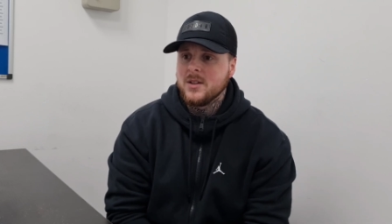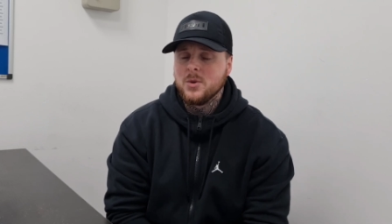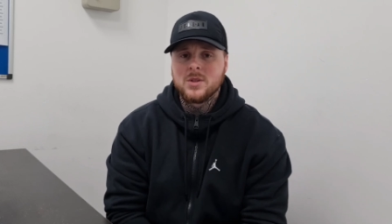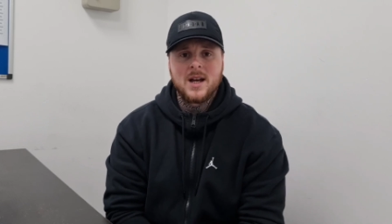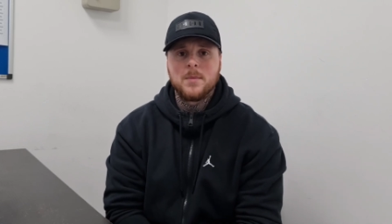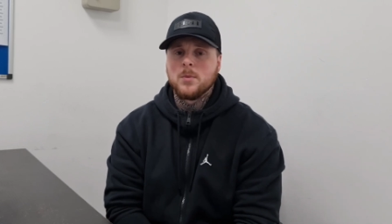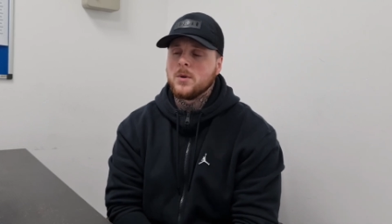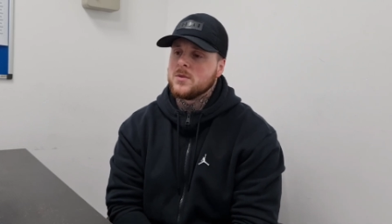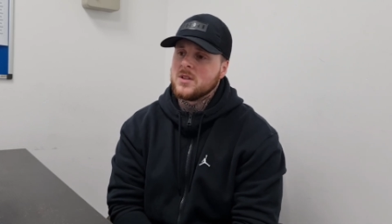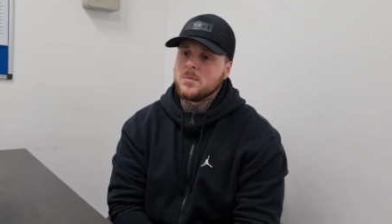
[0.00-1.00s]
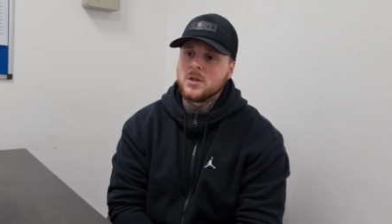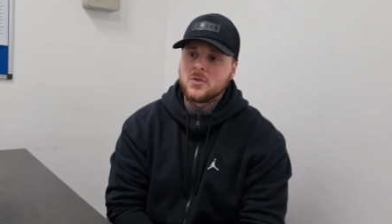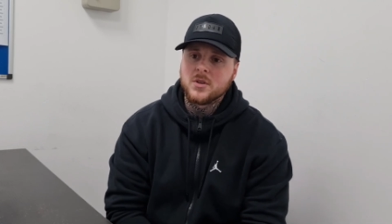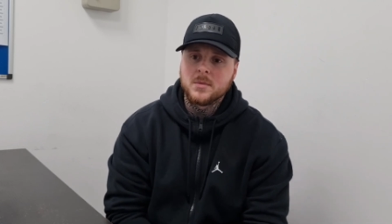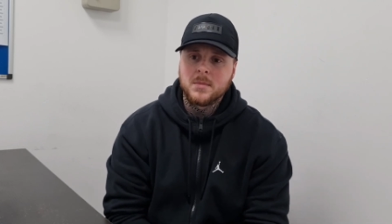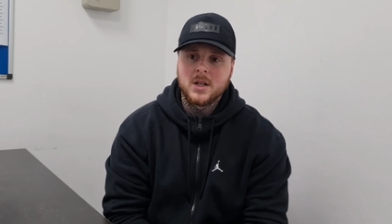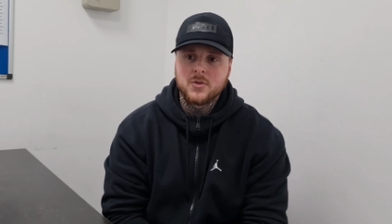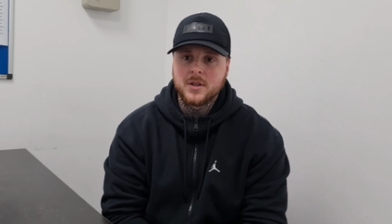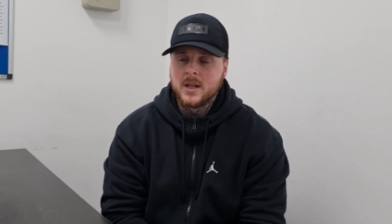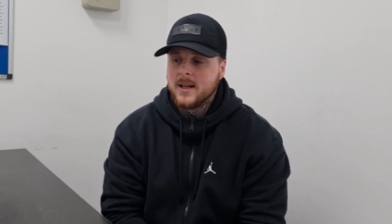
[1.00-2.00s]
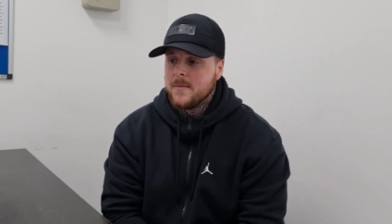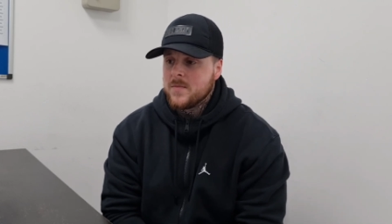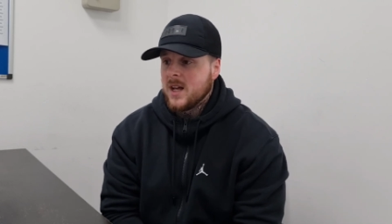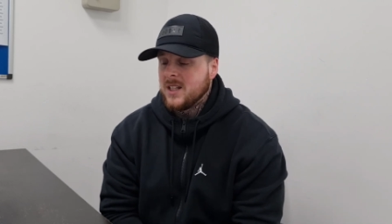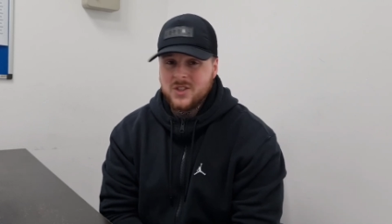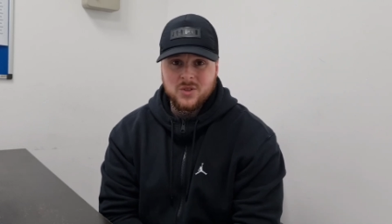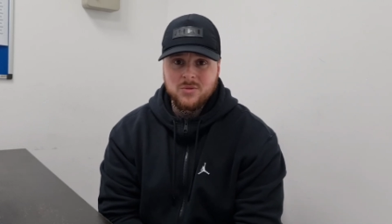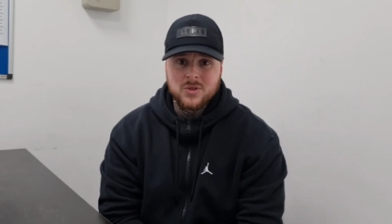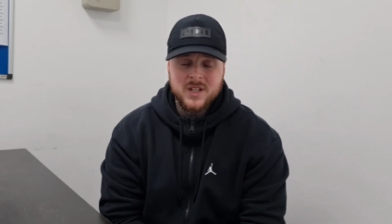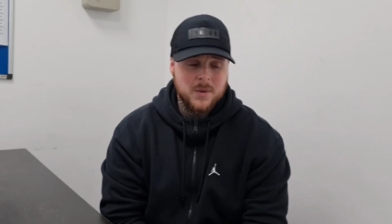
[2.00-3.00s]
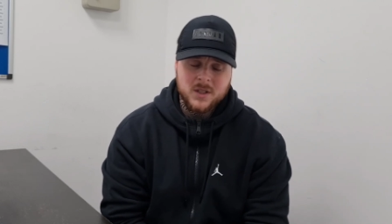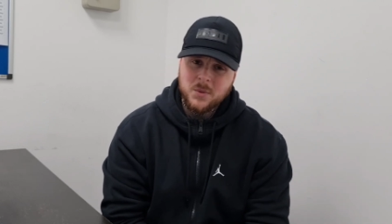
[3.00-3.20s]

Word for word: It used to happen when I was in the military, military, and it still does now.